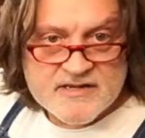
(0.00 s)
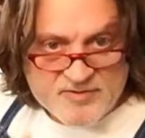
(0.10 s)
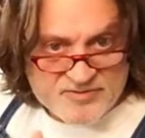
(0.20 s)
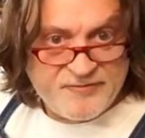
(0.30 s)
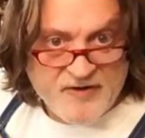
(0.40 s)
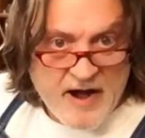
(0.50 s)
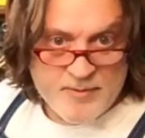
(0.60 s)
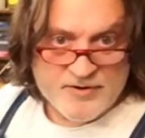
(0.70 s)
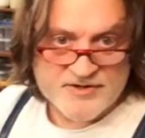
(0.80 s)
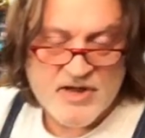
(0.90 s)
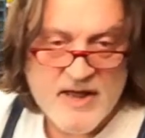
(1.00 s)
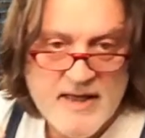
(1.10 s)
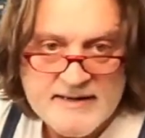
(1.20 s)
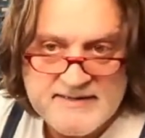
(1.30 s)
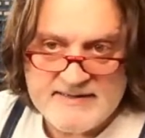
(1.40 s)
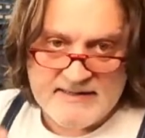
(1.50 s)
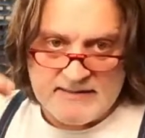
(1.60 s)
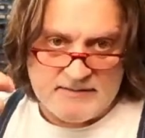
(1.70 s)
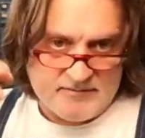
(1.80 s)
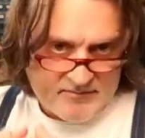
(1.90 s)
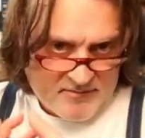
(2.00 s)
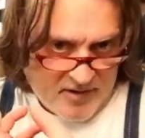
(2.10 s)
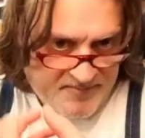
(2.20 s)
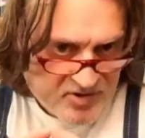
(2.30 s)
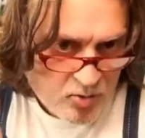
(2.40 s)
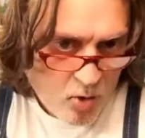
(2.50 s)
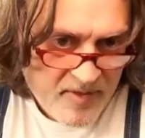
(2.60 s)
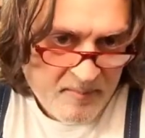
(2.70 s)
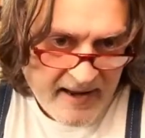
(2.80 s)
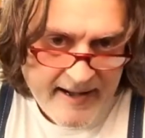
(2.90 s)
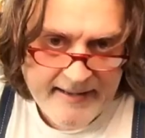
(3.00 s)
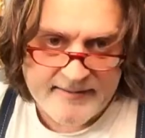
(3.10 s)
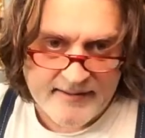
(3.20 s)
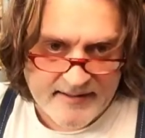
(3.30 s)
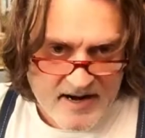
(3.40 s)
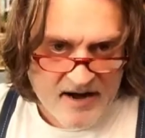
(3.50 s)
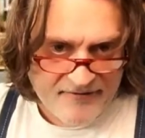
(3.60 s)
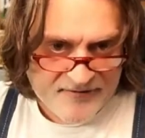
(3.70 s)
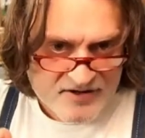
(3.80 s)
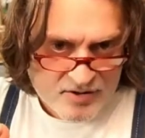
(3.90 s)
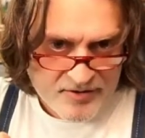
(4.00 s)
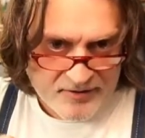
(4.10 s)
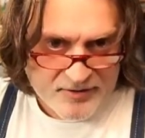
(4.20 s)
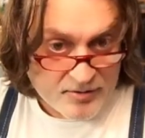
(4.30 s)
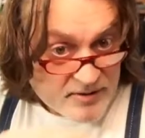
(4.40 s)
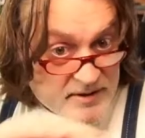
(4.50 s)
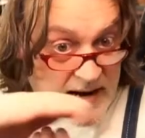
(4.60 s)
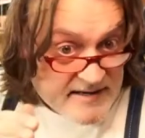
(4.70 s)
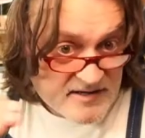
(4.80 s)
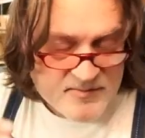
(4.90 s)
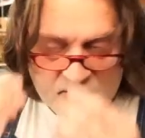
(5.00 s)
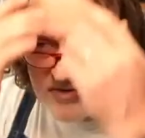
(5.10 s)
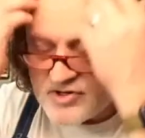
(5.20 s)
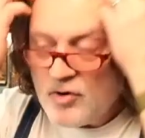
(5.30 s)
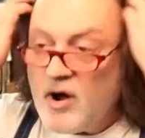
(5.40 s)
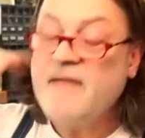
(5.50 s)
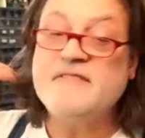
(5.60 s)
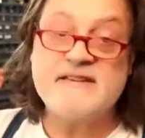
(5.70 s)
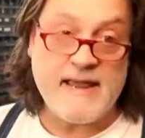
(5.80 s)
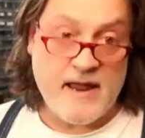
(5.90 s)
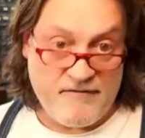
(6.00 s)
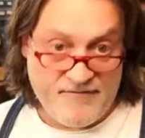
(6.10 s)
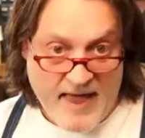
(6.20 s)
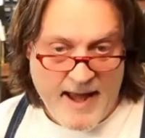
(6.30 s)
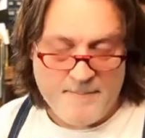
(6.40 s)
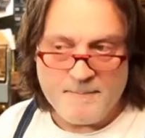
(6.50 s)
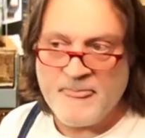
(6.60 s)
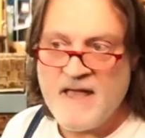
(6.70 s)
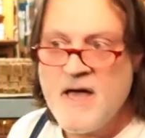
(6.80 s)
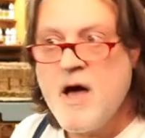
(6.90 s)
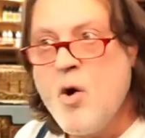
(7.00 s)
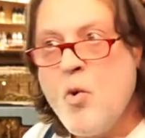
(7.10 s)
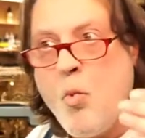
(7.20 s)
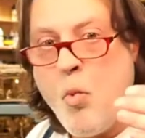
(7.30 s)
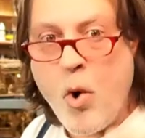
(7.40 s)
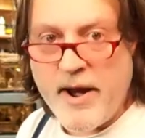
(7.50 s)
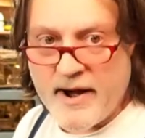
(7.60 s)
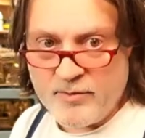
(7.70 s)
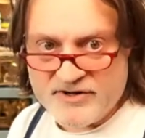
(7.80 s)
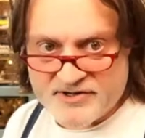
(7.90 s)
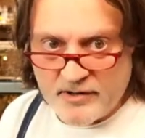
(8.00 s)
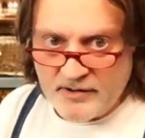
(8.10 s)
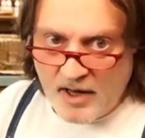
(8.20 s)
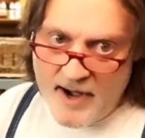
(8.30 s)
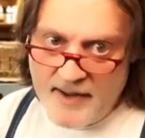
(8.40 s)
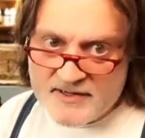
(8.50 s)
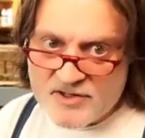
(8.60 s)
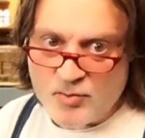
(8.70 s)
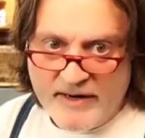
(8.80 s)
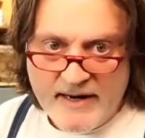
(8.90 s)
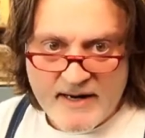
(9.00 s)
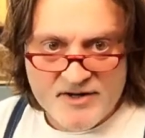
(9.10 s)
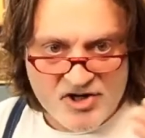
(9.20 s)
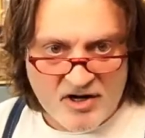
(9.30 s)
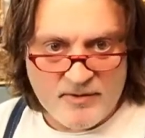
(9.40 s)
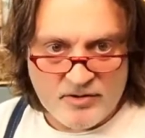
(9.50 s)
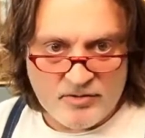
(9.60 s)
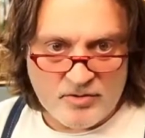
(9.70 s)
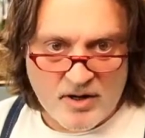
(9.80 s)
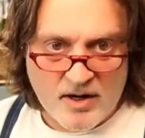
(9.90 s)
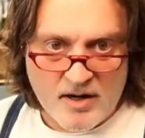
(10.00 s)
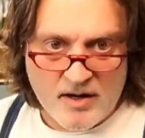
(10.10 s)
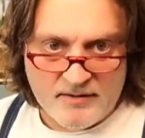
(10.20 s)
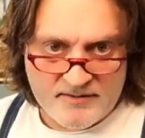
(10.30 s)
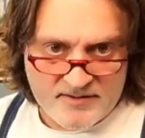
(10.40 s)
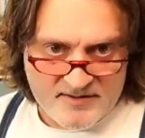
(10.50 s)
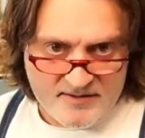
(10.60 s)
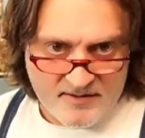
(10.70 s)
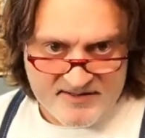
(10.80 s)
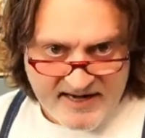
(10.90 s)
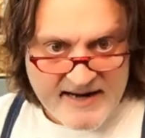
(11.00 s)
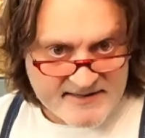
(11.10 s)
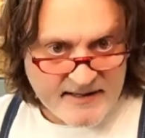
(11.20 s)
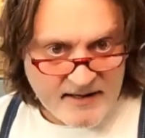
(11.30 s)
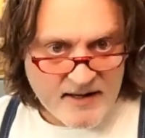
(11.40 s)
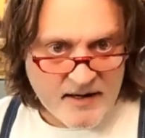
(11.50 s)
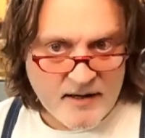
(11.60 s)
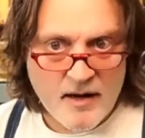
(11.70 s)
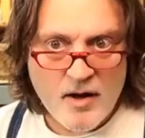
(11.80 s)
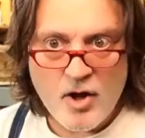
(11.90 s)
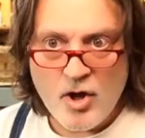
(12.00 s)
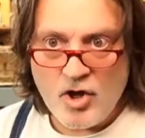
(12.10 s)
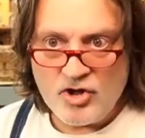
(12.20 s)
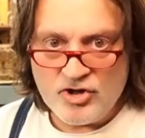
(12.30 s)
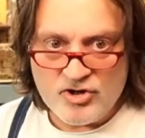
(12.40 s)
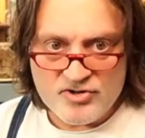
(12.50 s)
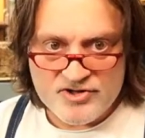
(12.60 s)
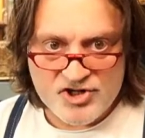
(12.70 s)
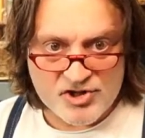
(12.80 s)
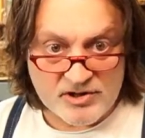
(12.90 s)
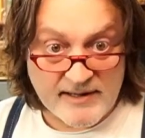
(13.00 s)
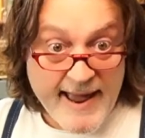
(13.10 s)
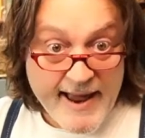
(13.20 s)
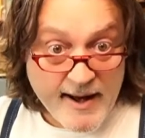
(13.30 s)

of those fibers didn't absorb the paint enough so that they're nice and smooth. So I have to take care of that. When I was online this week, a gentleman uh, text it in, use shellac.